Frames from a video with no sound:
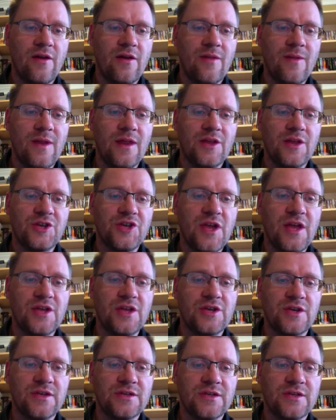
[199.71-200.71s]
and then it
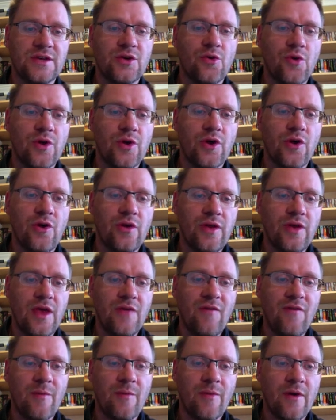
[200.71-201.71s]
changes to going
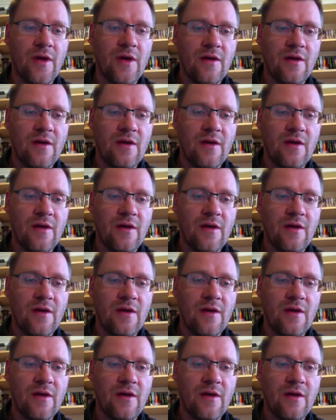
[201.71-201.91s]
concave up.